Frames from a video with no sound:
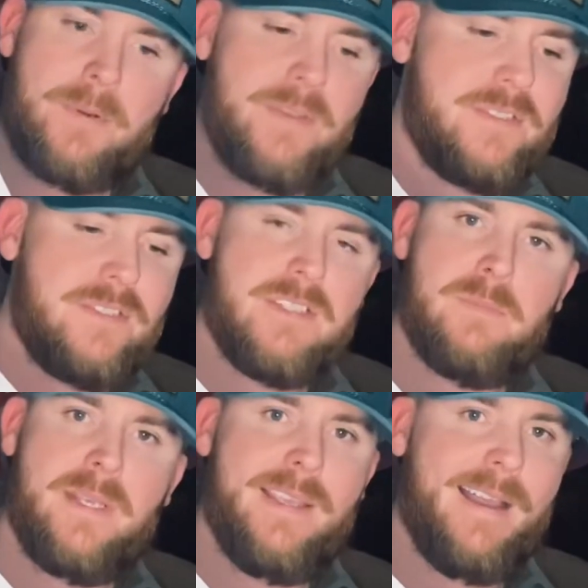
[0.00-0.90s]
This is just
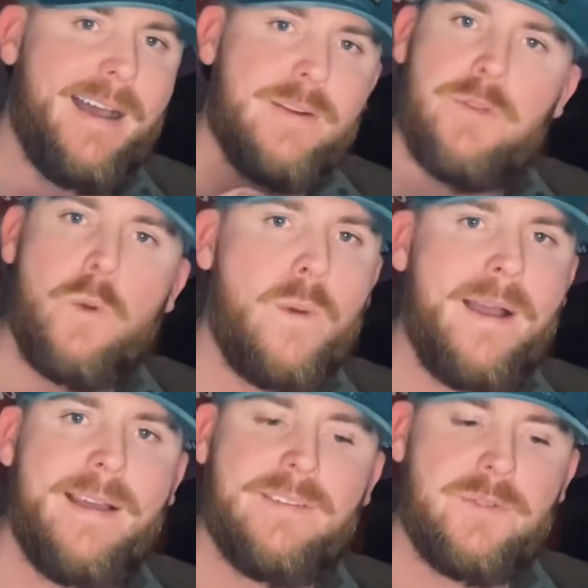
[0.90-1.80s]
me. I don't know
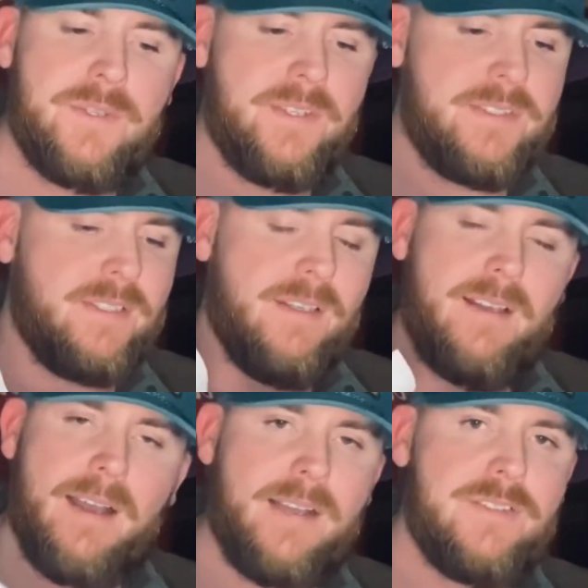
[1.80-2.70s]
why I do this.
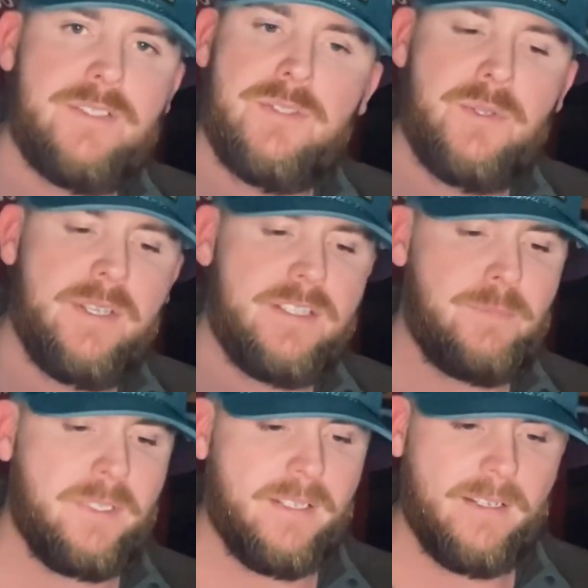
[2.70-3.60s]
I just do this
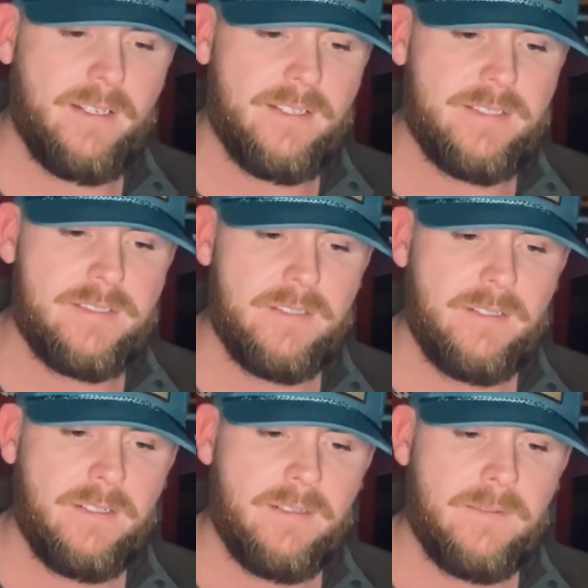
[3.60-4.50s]
because
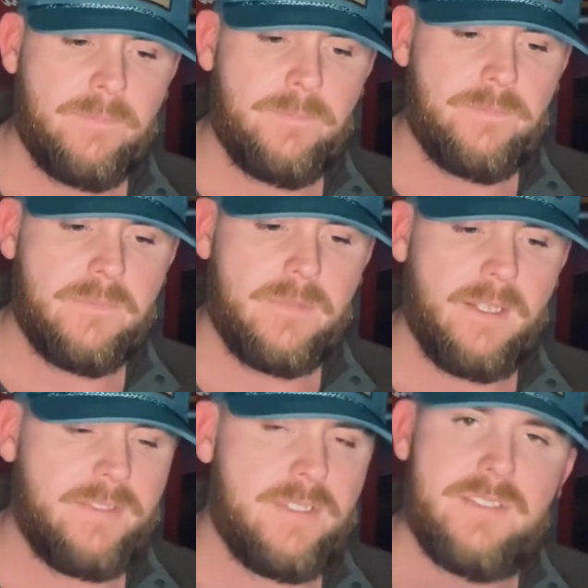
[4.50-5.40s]

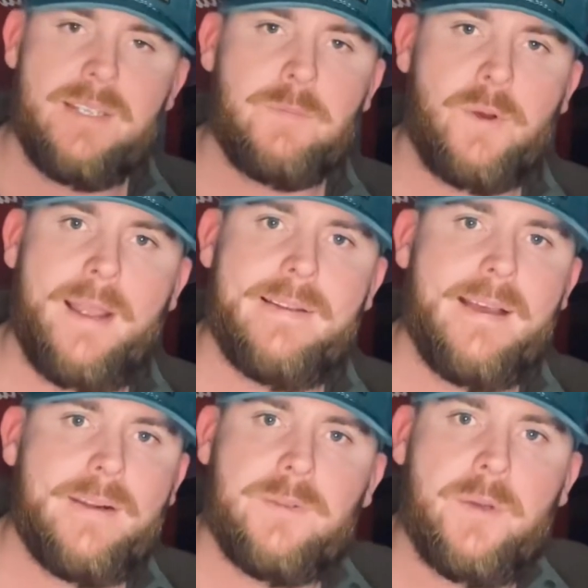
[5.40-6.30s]
it just seemed right.
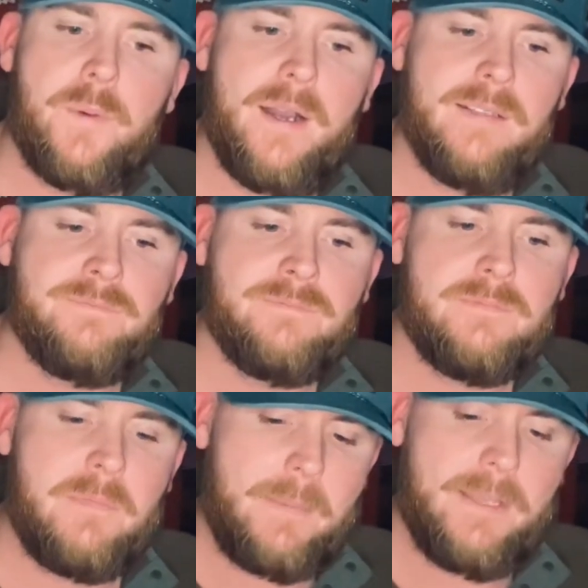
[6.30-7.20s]
I don't know why.
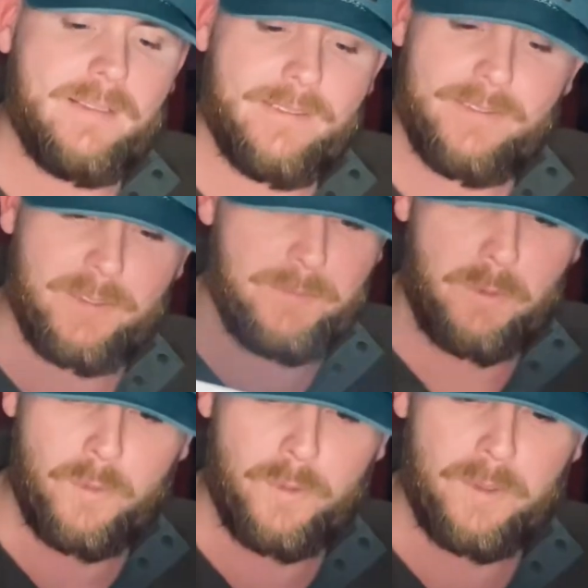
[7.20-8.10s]
Maybe a little
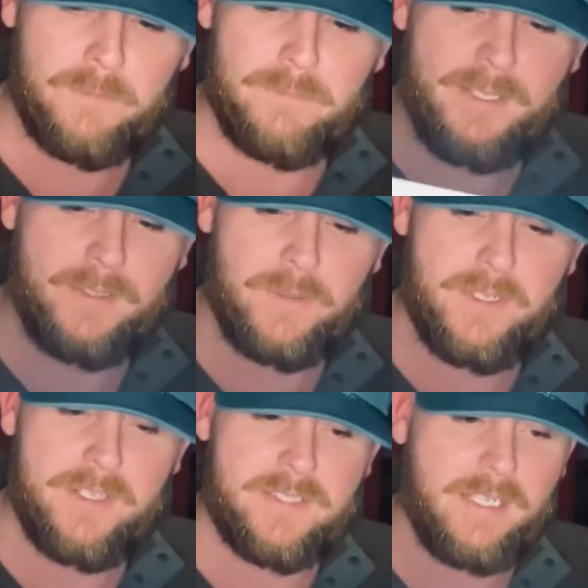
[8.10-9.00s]
more
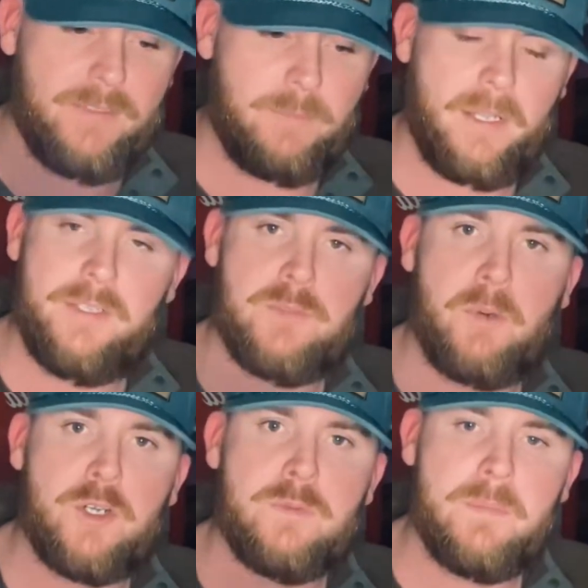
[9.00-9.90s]
increase. I'd probably use
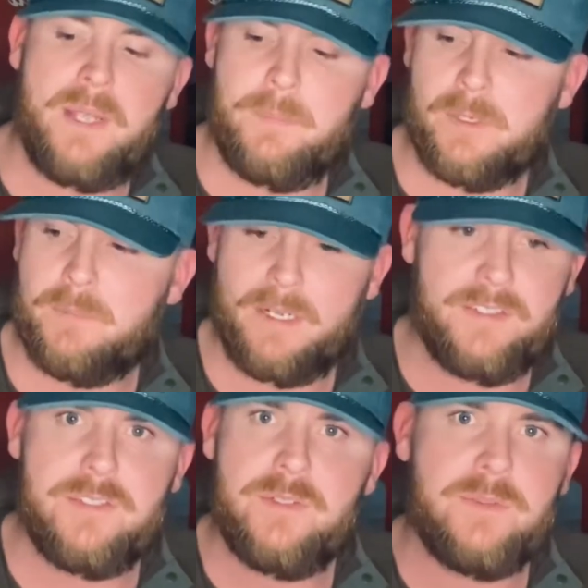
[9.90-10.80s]
parchment paper, but I
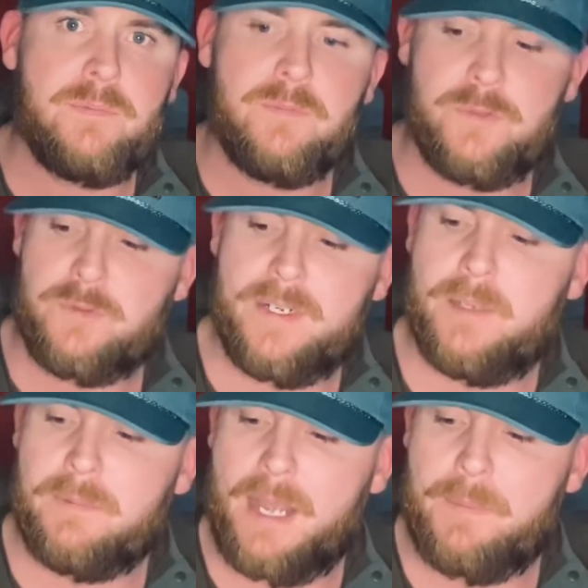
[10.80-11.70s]
just use straight
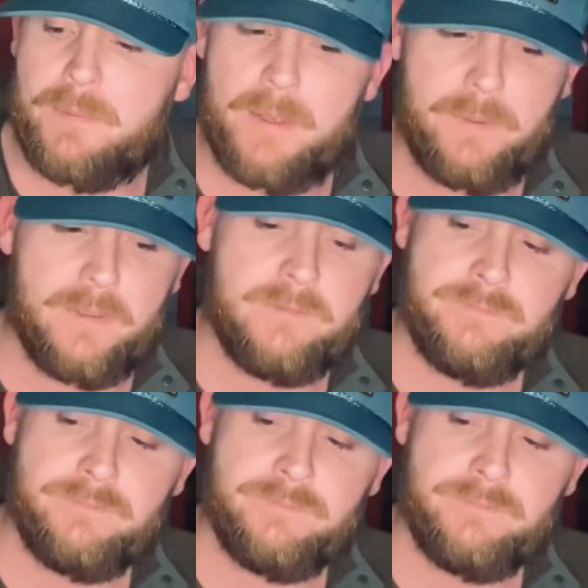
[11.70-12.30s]
up copy paper.